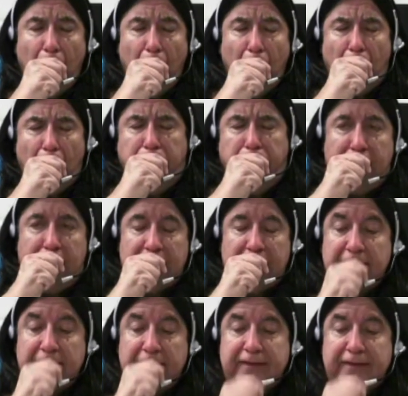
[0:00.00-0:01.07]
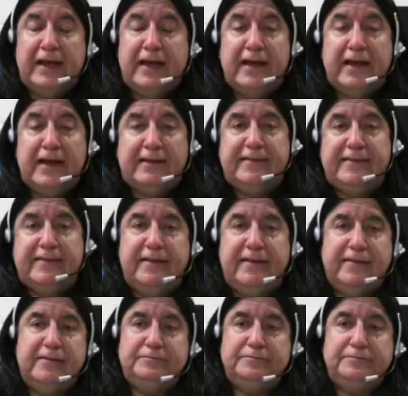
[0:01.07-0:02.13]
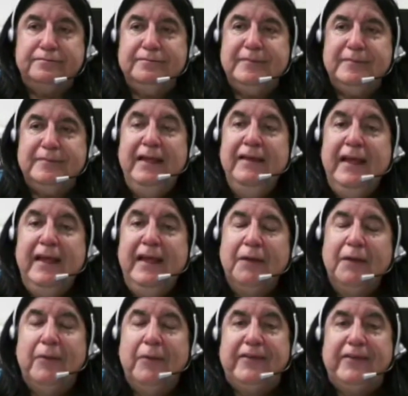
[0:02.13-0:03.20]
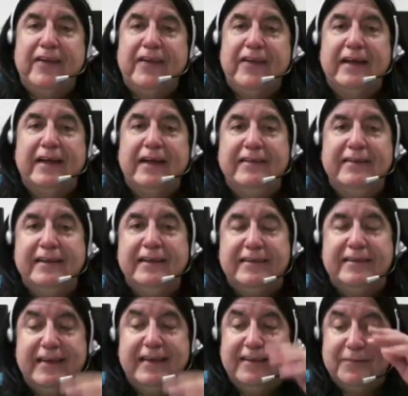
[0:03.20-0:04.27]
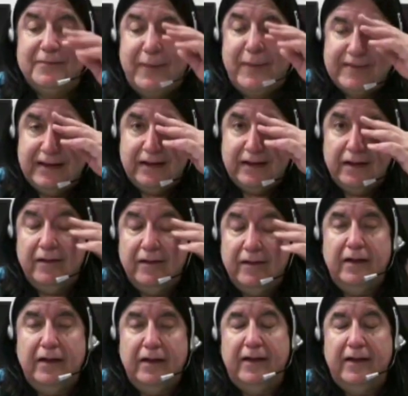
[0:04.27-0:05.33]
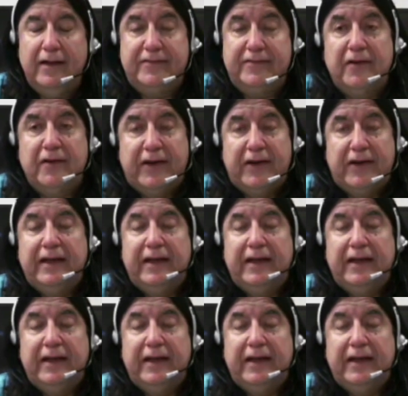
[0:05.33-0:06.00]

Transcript: The third sense in which identity is basic is